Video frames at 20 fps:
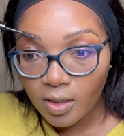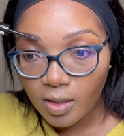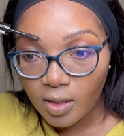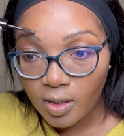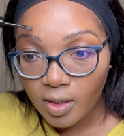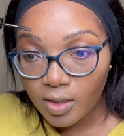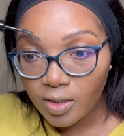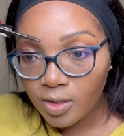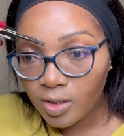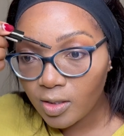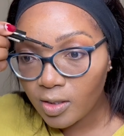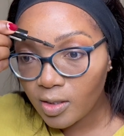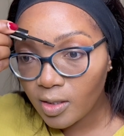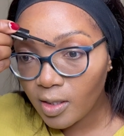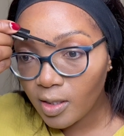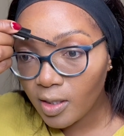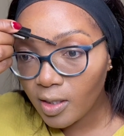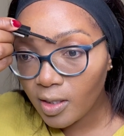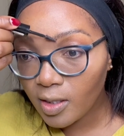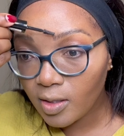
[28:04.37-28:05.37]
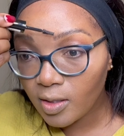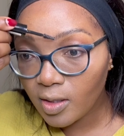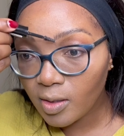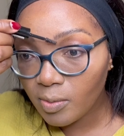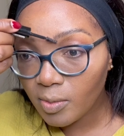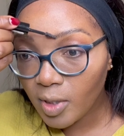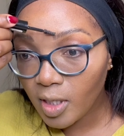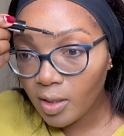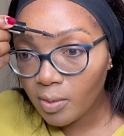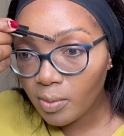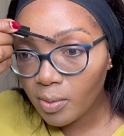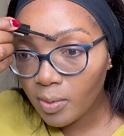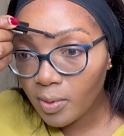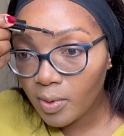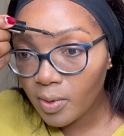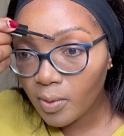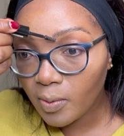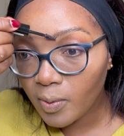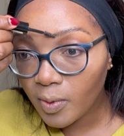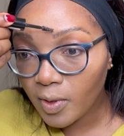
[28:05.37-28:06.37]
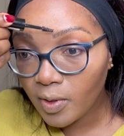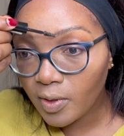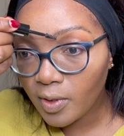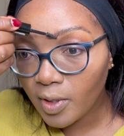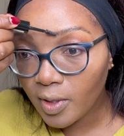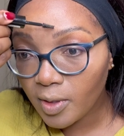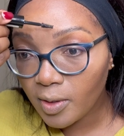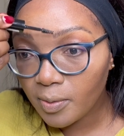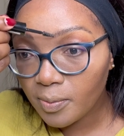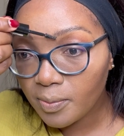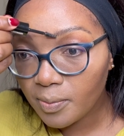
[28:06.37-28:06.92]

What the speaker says: and just clean them up with a